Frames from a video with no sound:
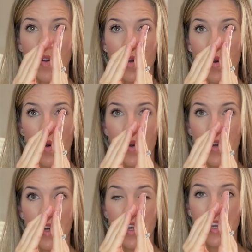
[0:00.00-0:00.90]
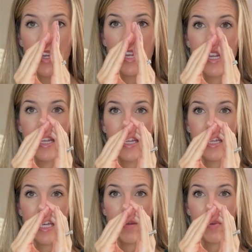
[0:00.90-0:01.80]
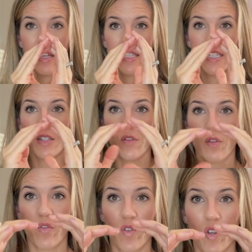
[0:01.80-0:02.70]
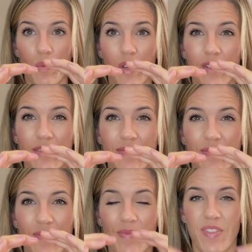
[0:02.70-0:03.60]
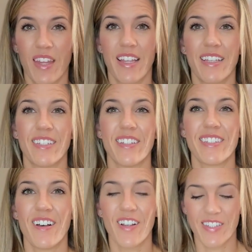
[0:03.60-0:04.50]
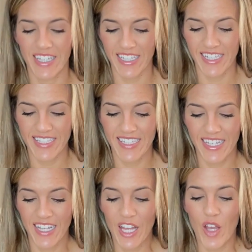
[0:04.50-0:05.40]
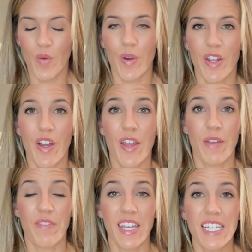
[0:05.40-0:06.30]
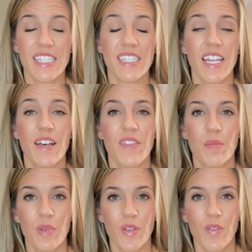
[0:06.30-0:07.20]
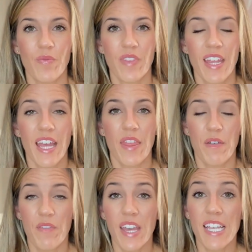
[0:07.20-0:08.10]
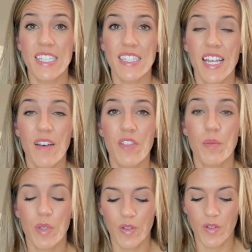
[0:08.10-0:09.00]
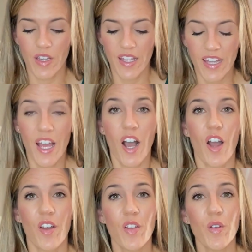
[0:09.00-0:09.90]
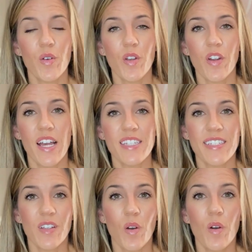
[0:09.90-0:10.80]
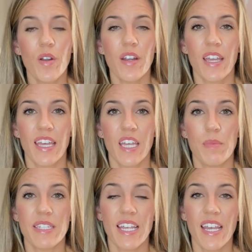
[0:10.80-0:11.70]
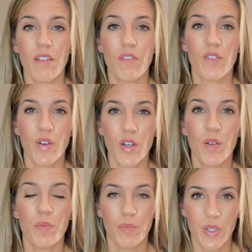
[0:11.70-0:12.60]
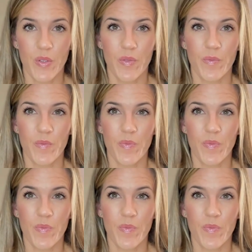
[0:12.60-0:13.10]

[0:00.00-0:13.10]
quarter, gibbous, full moon. So the song goes like this. What are the phases of the moon? The phases of the moon are new crescent, quarter, gibbous, and full moon.